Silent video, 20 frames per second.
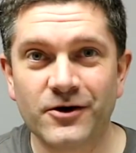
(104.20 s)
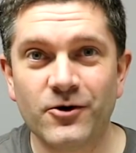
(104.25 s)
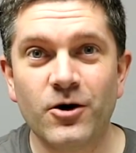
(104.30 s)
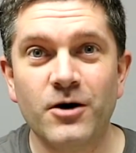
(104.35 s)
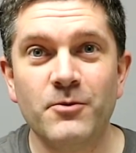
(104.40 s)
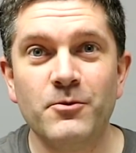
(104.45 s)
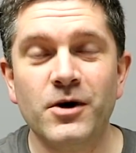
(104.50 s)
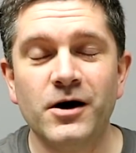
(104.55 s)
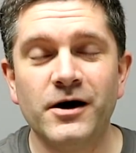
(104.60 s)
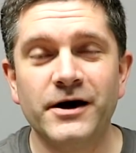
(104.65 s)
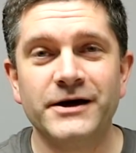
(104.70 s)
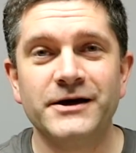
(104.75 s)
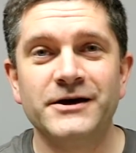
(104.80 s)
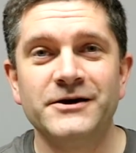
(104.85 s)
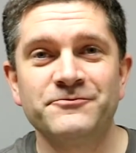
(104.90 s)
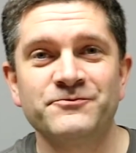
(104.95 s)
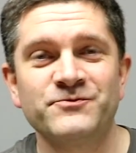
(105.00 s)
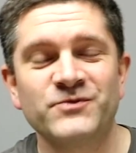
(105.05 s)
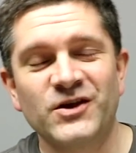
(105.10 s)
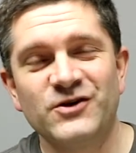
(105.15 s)
go on my
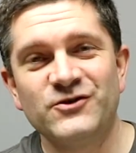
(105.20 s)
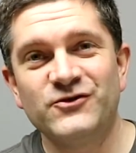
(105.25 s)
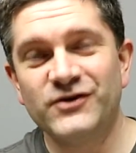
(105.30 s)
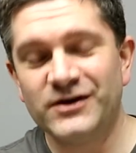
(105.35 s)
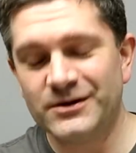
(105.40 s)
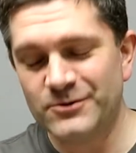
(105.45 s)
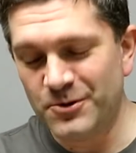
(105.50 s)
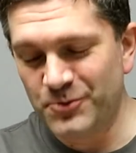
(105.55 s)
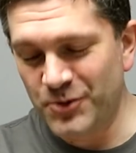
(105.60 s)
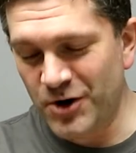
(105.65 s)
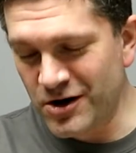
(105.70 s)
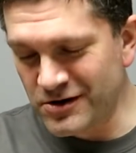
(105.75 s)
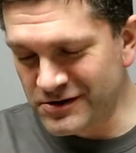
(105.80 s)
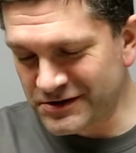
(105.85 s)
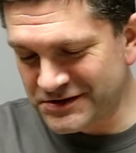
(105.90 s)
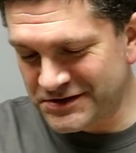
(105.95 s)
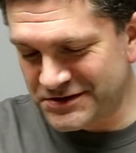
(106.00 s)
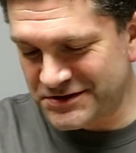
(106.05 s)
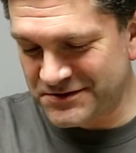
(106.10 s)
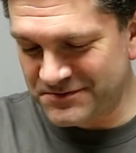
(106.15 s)
filament
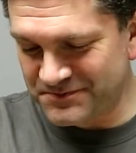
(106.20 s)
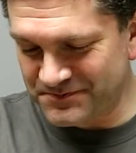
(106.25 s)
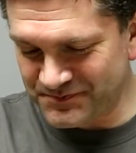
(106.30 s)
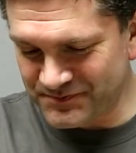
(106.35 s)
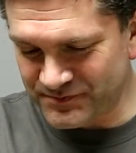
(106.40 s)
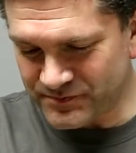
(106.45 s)
box.